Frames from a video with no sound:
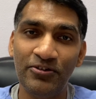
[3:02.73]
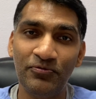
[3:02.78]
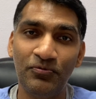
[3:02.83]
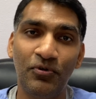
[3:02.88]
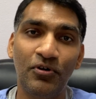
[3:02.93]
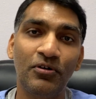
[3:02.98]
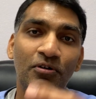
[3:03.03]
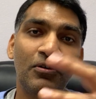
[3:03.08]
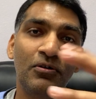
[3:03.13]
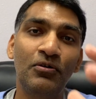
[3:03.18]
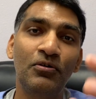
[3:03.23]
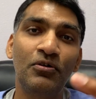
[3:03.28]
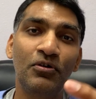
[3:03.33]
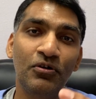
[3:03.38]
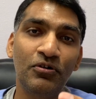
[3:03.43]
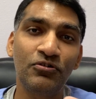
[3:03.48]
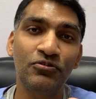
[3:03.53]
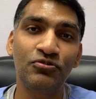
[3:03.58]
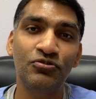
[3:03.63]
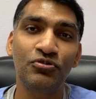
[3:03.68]
for
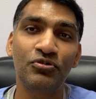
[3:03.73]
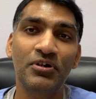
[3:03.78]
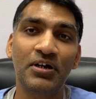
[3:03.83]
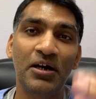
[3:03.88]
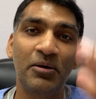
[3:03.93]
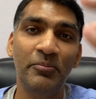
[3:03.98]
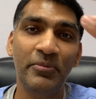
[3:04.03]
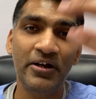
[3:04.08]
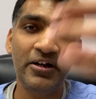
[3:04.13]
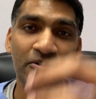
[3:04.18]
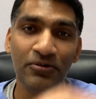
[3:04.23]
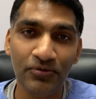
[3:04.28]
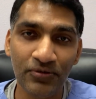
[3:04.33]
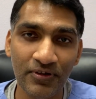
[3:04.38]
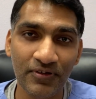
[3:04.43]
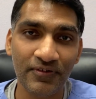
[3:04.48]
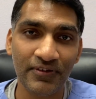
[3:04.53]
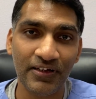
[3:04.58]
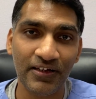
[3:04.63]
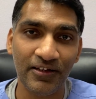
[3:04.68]
glucose to come into
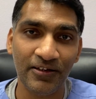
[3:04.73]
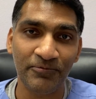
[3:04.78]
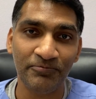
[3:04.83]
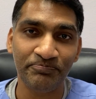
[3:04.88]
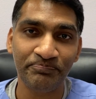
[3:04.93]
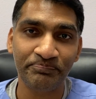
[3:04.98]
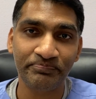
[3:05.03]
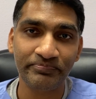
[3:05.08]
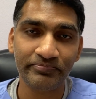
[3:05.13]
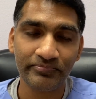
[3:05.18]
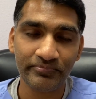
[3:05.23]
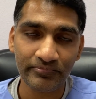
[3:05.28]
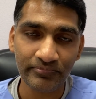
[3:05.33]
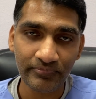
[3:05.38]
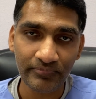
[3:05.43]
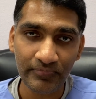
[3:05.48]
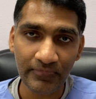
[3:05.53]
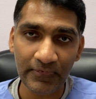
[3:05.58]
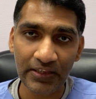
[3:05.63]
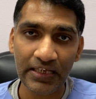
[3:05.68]
the cell.
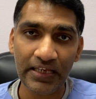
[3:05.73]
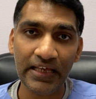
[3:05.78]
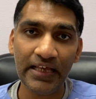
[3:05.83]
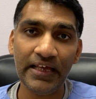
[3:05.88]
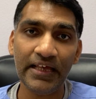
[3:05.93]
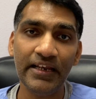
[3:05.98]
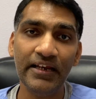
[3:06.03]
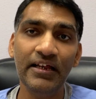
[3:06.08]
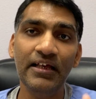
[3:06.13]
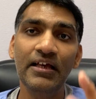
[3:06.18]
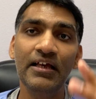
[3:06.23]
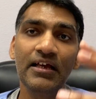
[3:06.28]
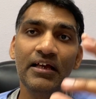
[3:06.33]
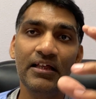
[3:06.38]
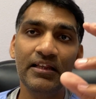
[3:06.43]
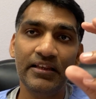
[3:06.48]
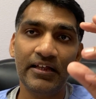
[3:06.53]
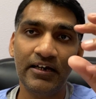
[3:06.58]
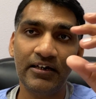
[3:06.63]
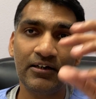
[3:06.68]
And
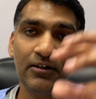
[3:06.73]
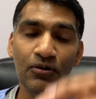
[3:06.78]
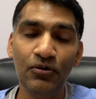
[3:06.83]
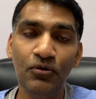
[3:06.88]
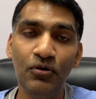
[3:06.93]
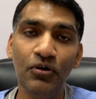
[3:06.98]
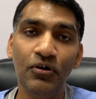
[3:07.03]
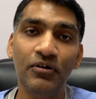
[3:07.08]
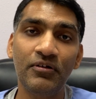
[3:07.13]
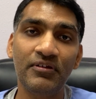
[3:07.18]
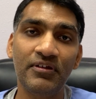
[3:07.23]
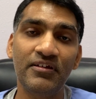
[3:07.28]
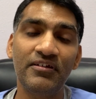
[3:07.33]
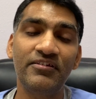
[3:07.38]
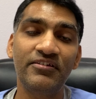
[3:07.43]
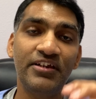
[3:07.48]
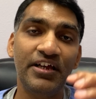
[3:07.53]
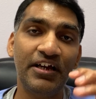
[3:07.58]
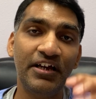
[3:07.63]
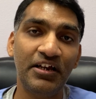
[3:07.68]
that glucose
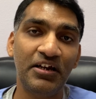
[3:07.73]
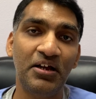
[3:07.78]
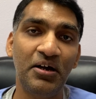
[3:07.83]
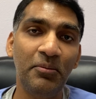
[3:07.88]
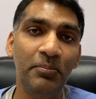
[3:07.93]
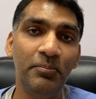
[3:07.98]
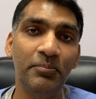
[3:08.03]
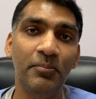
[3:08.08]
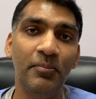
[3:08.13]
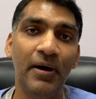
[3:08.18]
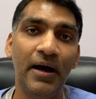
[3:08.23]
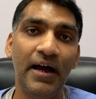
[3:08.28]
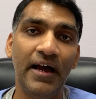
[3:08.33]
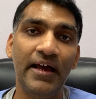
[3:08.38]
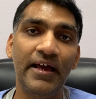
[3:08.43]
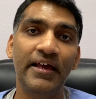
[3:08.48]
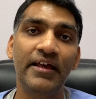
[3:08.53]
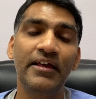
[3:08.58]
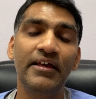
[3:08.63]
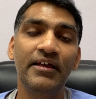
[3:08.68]
is taken up
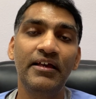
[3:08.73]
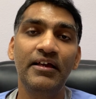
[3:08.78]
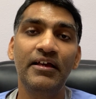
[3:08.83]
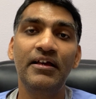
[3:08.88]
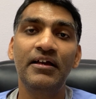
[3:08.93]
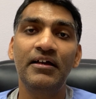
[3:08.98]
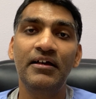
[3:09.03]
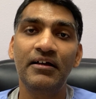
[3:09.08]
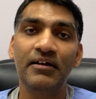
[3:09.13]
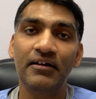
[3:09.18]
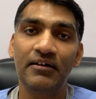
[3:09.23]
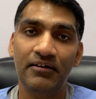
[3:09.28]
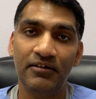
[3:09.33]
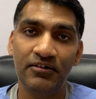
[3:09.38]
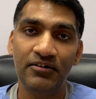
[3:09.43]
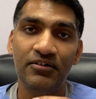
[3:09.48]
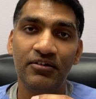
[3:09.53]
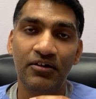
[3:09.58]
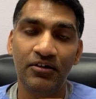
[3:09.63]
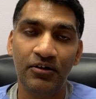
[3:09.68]
by
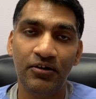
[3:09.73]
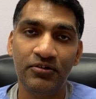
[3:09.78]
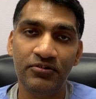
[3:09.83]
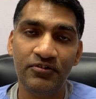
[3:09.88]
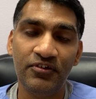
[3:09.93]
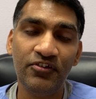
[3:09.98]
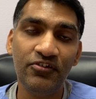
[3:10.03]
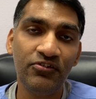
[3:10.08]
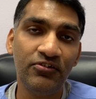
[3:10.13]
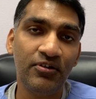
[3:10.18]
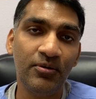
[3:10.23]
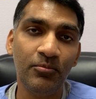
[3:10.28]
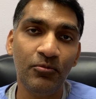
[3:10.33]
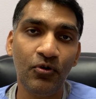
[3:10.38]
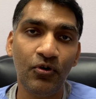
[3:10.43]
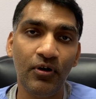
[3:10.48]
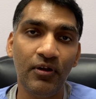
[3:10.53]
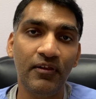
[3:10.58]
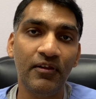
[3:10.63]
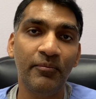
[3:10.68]
a system
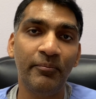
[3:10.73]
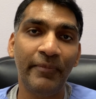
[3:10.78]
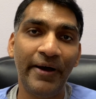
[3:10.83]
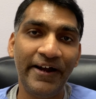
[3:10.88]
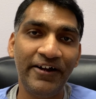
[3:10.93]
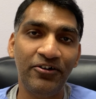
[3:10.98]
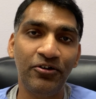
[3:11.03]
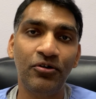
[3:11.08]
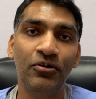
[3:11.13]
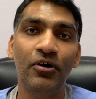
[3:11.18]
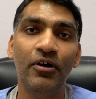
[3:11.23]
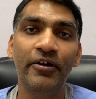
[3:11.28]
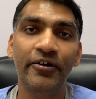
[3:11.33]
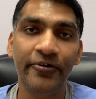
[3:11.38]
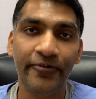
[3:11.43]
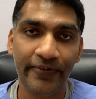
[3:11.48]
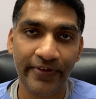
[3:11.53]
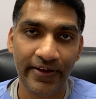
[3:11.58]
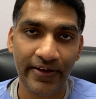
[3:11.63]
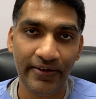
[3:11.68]
called the
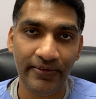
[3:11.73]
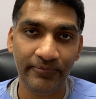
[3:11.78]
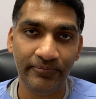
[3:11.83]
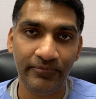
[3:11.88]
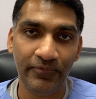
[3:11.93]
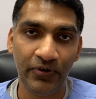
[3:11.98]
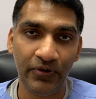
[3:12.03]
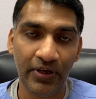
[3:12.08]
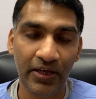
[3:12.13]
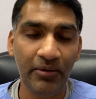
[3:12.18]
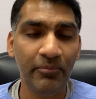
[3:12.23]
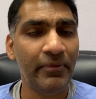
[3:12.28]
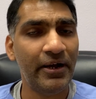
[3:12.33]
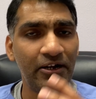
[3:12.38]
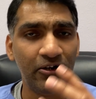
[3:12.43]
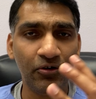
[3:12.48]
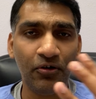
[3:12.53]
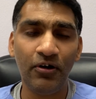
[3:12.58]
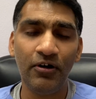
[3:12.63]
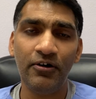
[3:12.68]
mitochondria. Okay,
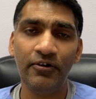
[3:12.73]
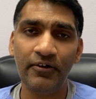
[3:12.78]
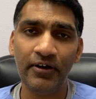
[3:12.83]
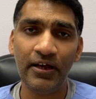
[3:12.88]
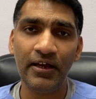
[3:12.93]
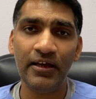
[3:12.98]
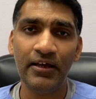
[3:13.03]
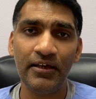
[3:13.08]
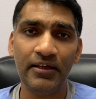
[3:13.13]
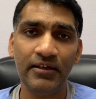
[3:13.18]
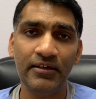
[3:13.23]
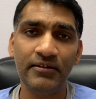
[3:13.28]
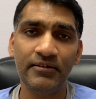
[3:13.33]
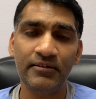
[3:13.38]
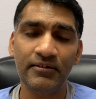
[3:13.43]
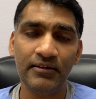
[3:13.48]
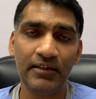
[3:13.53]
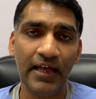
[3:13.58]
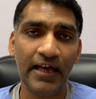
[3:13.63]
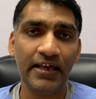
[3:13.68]
mitochondria
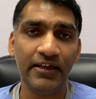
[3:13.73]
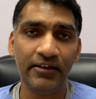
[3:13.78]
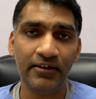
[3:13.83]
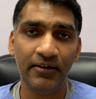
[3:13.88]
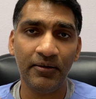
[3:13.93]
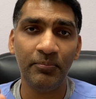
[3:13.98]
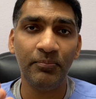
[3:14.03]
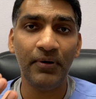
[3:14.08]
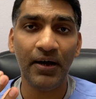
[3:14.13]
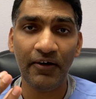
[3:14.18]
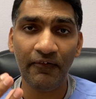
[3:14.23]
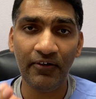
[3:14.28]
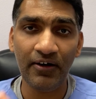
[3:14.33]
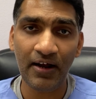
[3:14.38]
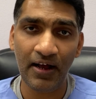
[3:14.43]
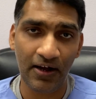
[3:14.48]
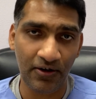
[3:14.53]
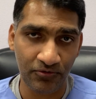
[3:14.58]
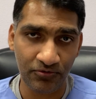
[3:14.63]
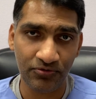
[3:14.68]
is like a
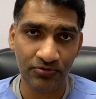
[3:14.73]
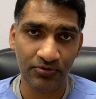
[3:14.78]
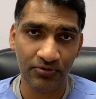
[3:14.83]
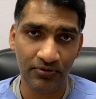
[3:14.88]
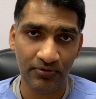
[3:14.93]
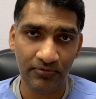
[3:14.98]
powerhouse